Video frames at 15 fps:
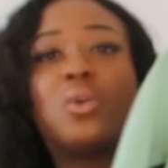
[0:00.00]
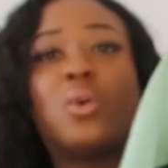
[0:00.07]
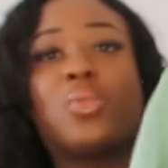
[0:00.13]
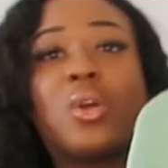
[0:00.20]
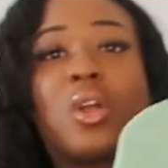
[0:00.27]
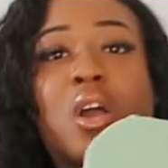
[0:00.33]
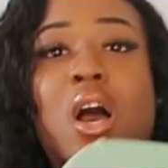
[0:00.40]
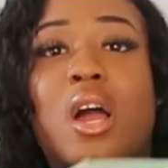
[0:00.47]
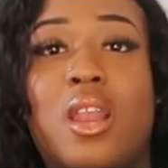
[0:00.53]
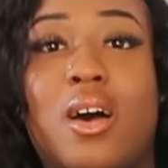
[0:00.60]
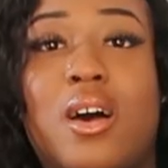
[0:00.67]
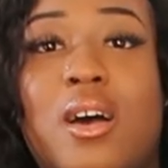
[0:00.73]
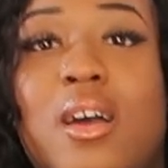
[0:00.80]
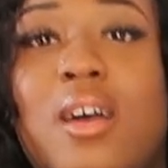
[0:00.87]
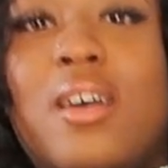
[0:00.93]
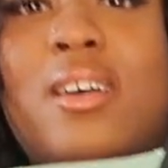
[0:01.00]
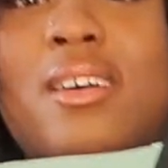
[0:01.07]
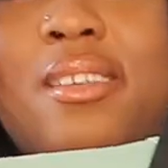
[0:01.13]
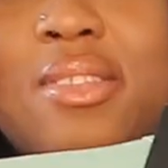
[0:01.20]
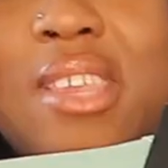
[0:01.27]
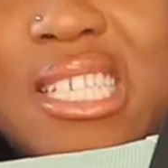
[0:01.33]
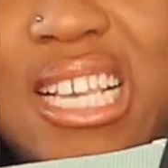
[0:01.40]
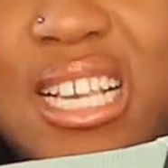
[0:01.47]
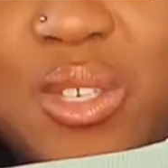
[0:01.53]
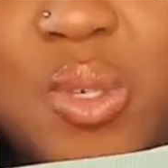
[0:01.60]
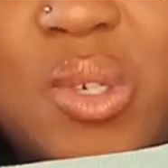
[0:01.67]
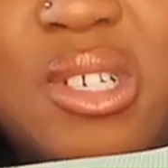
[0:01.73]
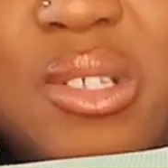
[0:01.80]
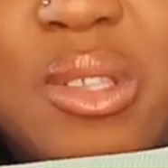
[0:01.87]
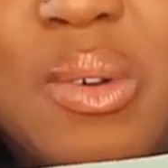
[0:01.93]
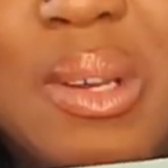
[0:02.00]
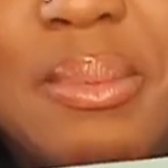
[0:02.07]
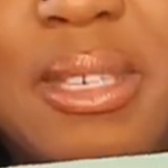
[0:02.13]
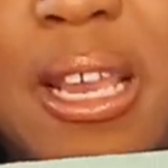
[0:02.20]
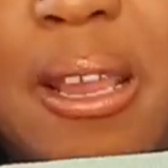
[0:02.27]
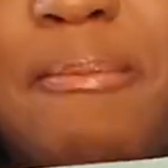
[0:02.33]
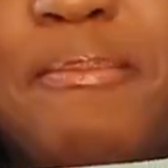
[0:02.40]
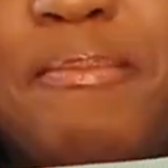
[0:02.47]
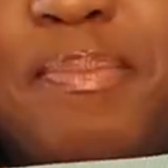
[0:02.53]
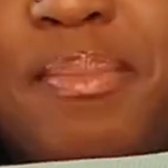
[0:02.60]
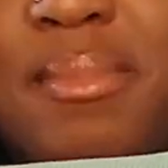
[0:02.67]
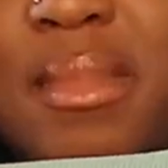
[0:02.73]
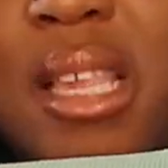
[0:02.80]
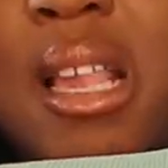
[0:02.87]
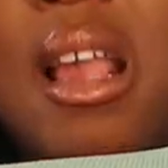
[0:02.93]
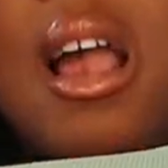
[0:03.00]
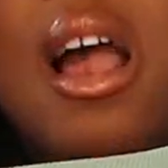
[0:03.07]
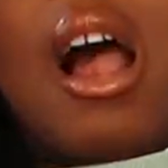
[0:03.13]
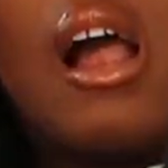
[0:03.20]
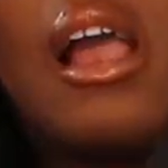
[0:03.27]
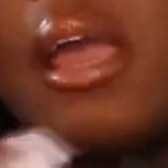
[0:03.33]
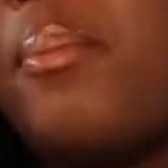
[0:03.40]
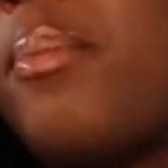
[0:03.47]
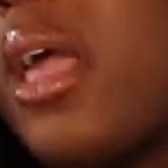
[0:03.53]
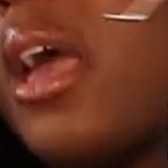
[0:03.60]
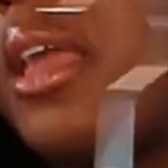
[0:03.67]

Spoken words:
not the colour that I saw on the website. Okay?